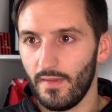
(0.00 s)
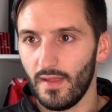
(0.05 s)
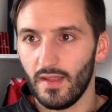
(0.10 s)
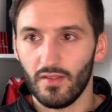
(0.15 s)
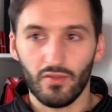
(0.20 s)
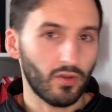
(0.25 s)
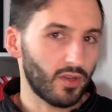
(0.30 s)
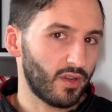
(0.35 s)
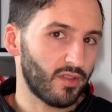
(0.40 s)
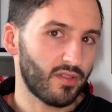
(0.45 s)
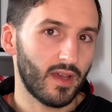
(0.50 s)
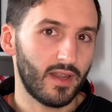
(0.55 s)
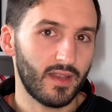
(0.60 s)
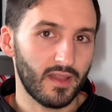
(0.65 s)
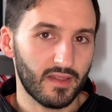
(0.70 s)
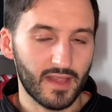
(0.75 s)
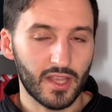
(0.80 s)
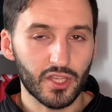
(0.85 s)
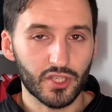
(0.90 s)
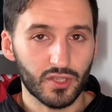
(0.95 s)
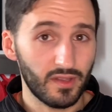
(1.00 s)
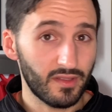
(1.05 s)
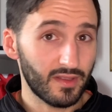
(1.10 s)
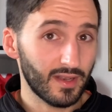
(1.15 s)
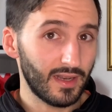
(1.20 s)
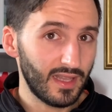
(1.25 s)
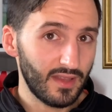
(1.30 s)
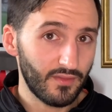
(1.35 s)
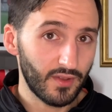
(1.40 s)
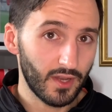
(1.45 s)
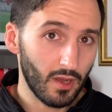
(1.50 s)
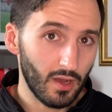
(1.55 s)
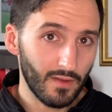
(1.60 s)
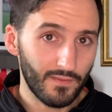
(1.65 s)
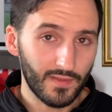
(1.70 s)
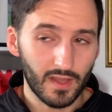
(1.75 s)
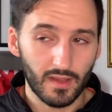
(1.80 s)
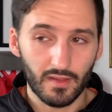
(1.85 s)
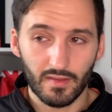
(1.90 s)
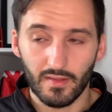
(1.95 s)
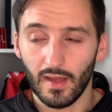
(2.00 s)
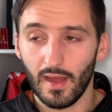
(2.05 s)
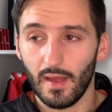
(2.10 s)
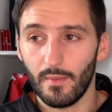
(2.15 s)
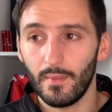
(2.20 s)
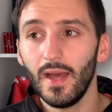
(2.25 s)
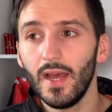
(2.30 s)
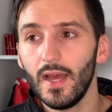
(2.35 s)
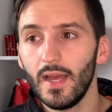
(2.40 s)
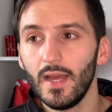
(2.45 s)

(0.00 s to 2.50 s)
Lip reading: he's not going to sign an extension? He's going to leave in half a year's time.